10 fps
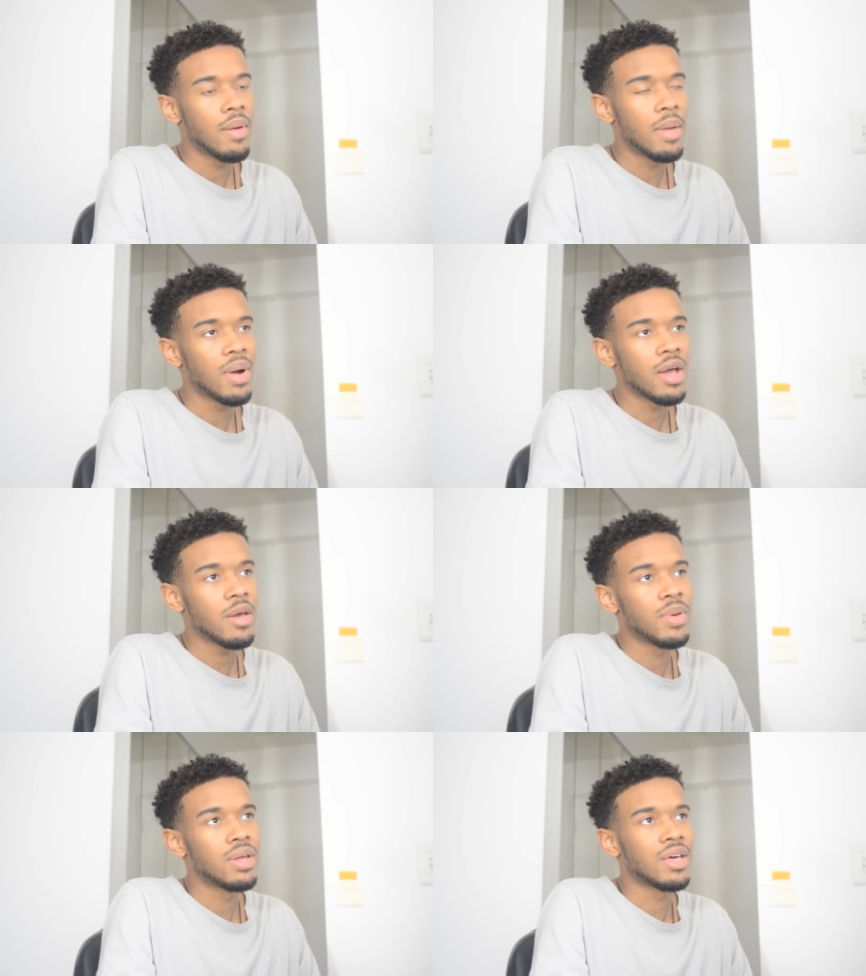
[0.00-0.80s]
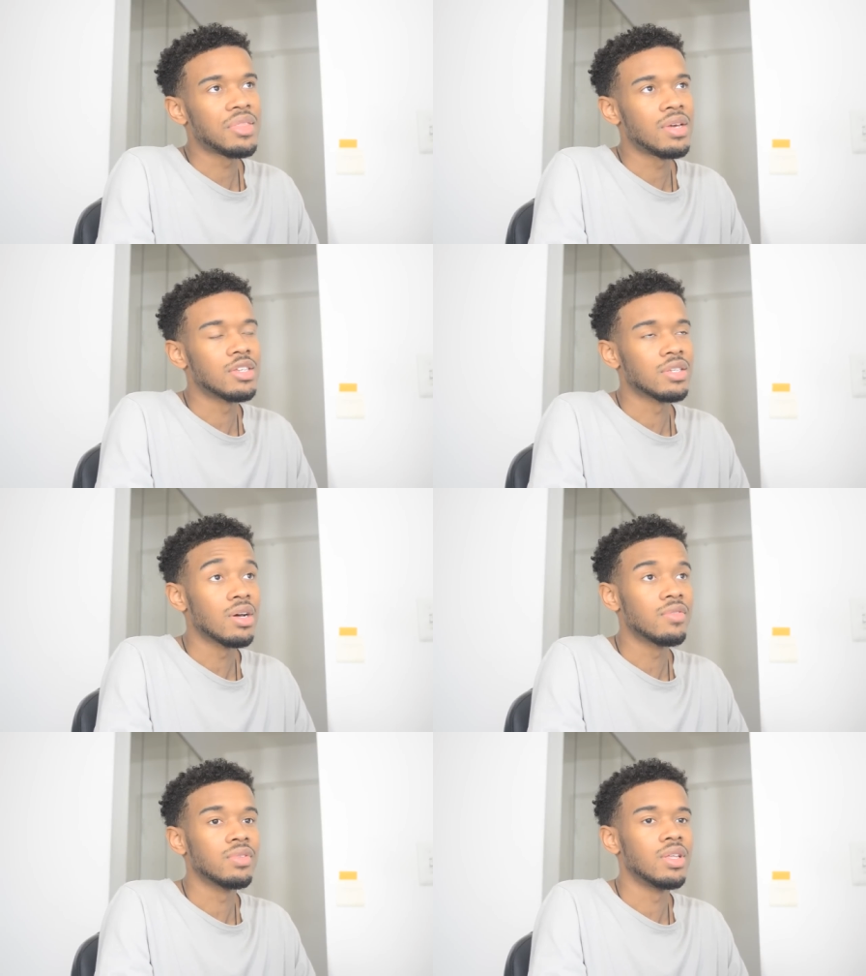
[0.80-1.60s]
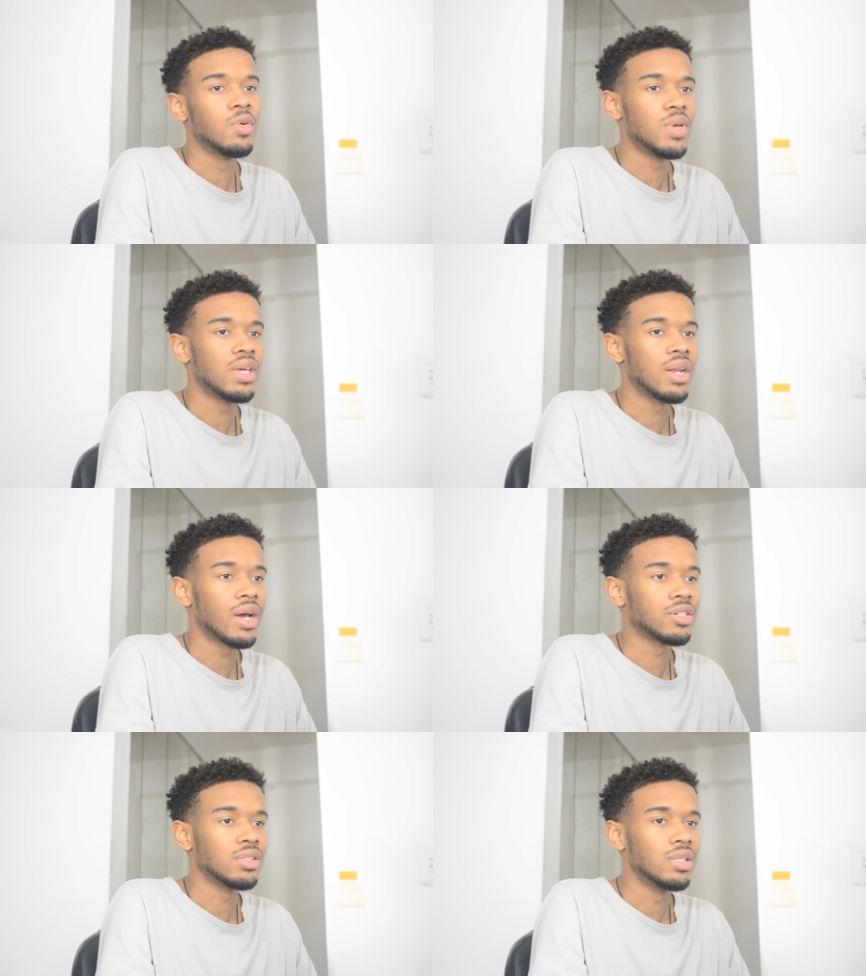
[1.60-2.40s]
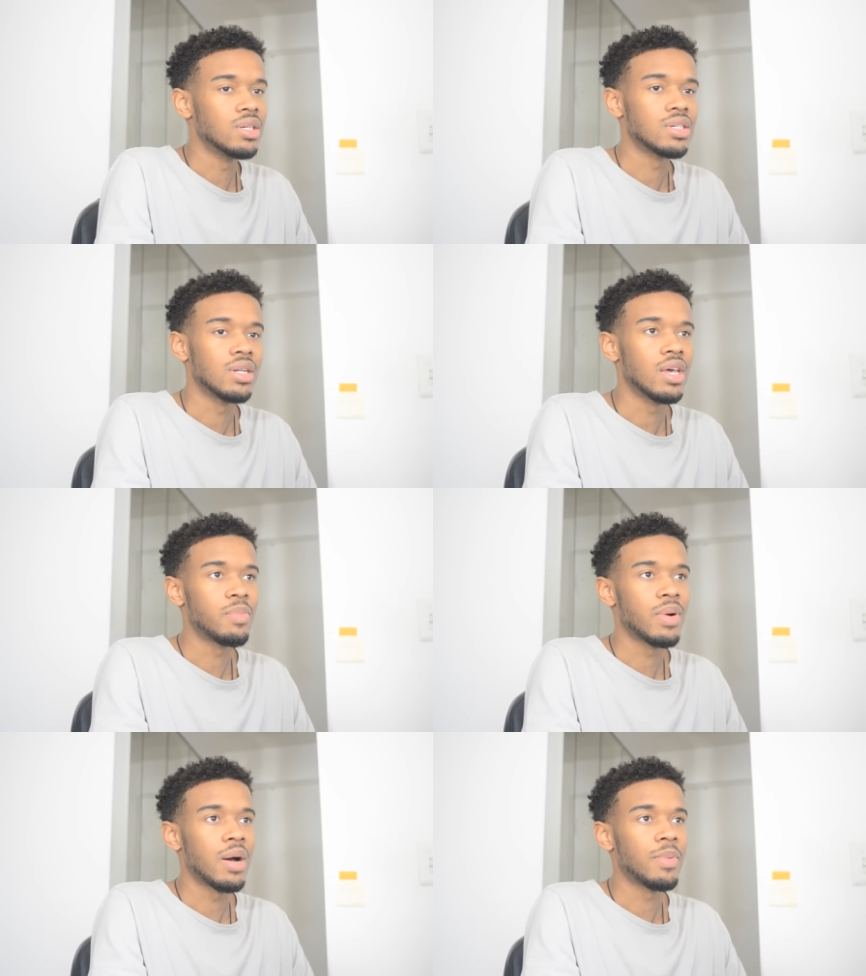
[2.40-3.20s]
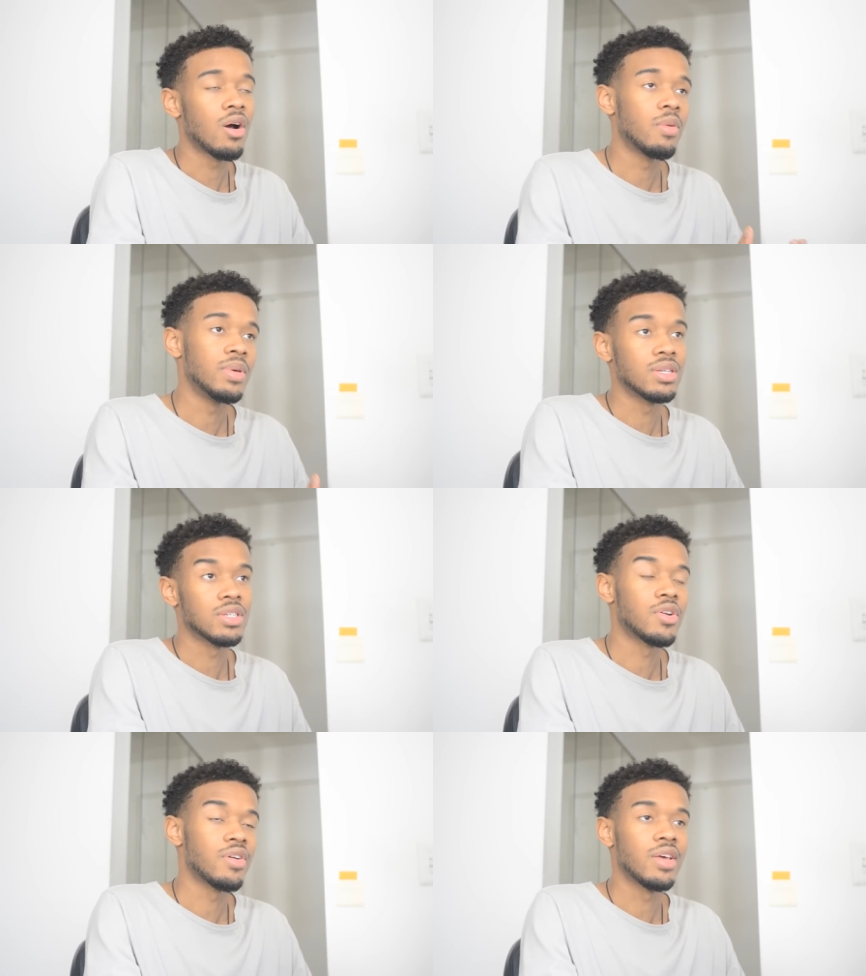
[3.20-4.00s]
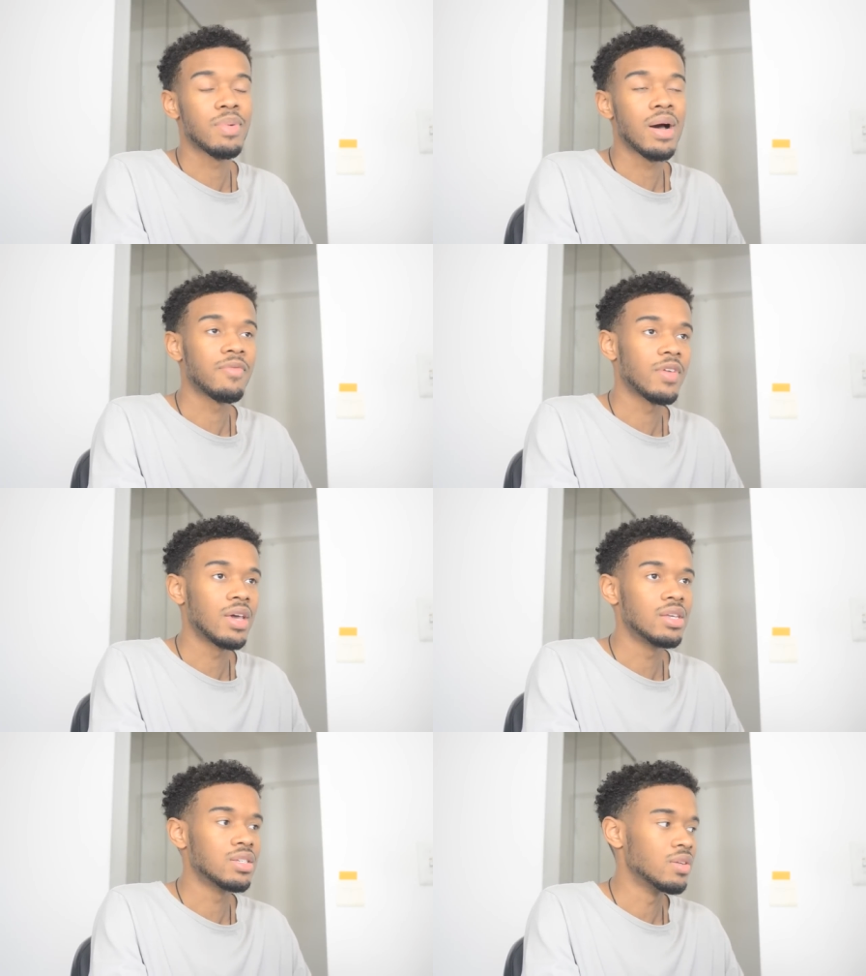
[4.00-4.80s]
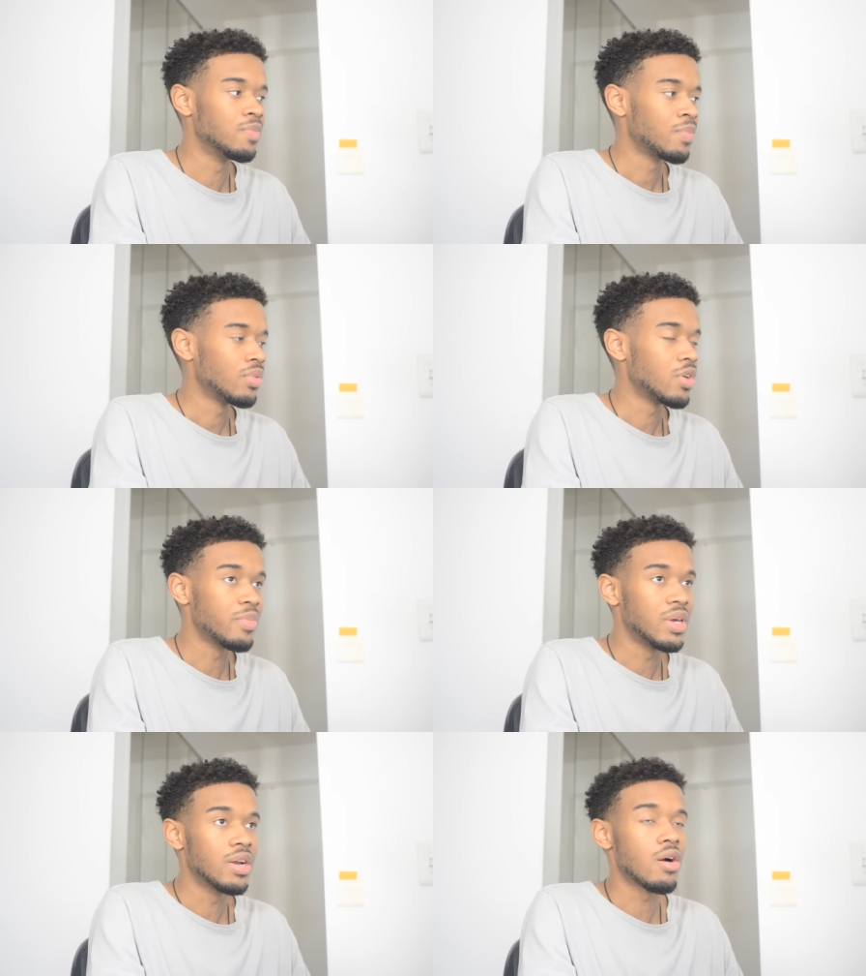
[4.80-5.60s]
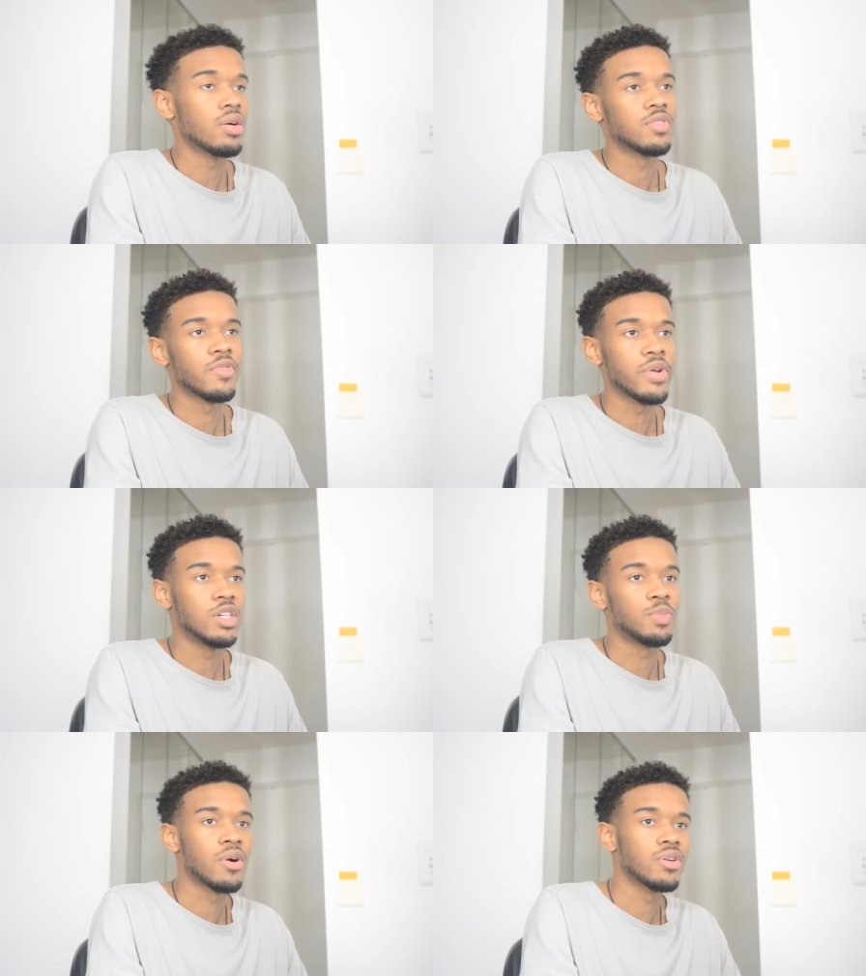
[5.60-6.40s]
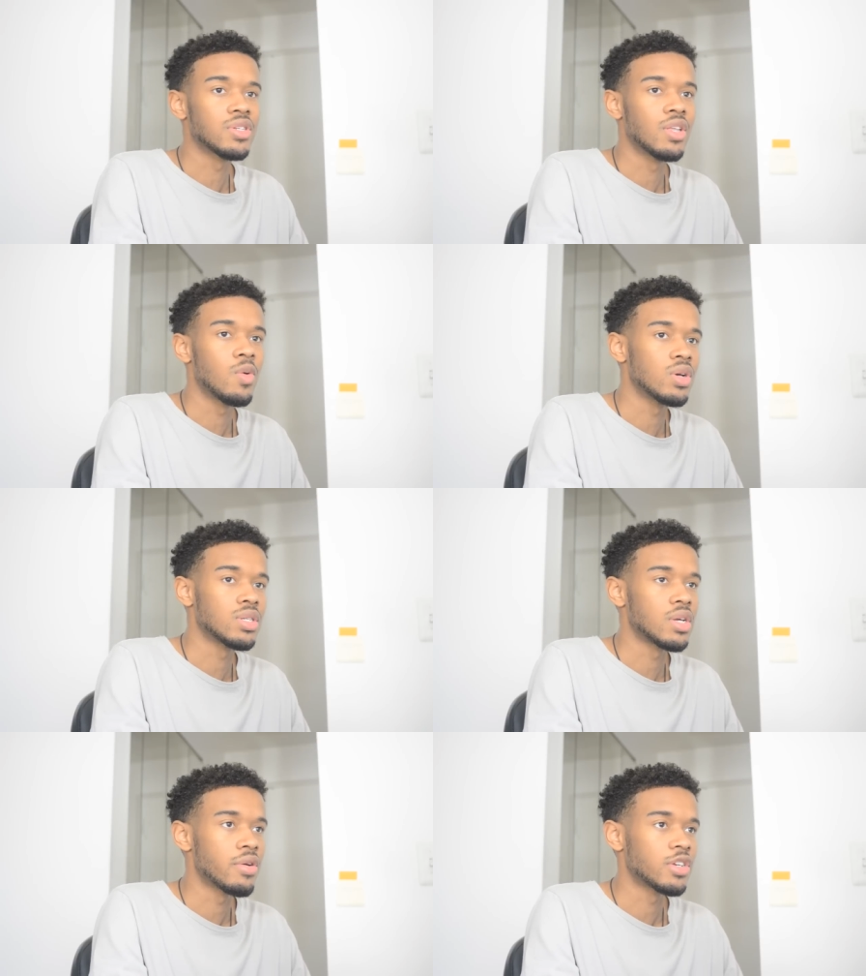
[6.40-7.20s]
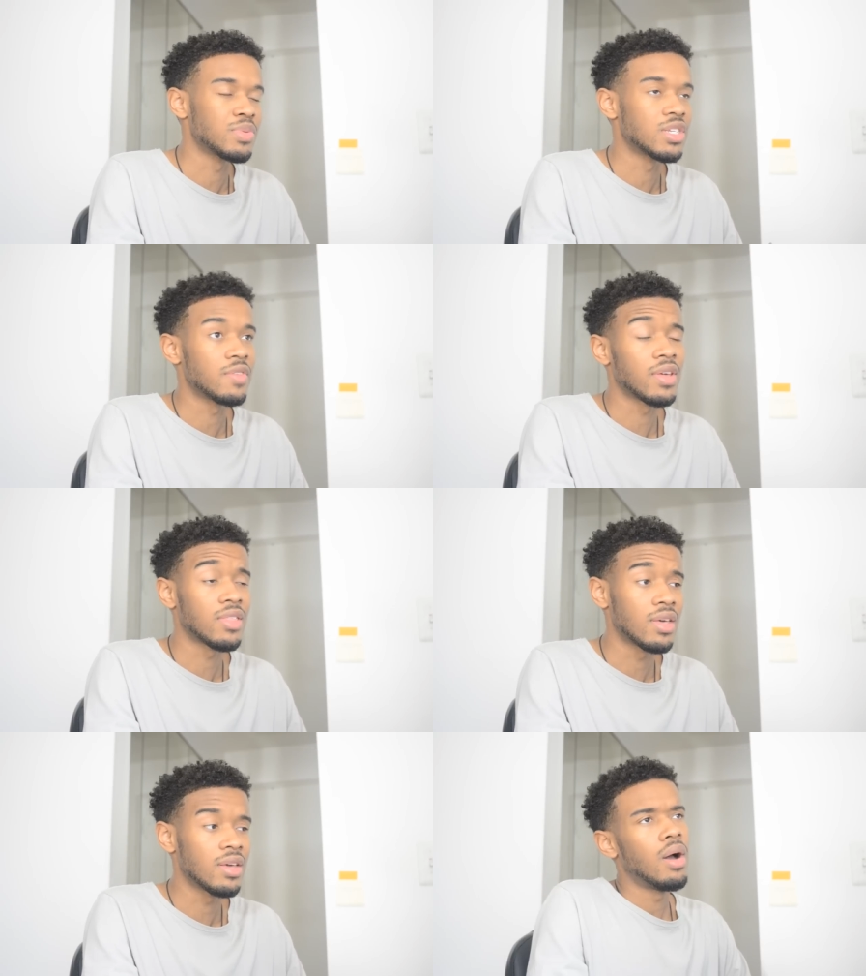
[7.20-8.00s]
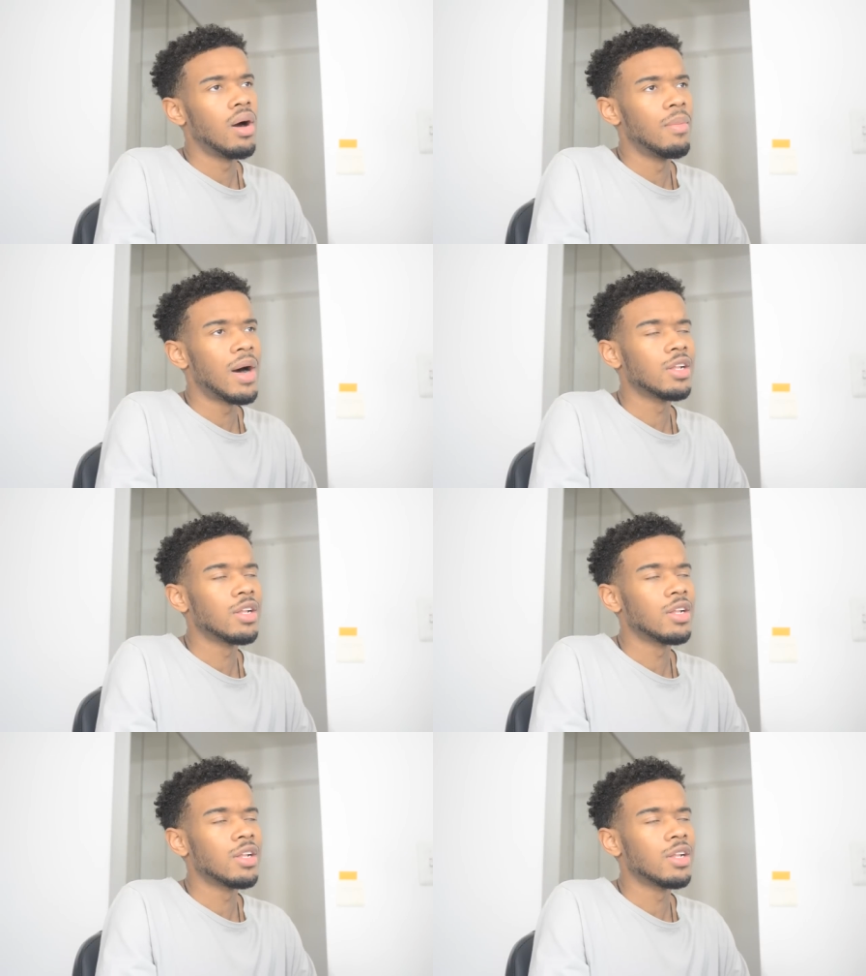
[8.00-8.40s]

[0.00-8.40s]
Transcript: in, my opinion, I think it's lovely that we can actually listen to hip hop and all be considered hip hop fans, and there be an artist for each person that wants to hear a specific thing. Um,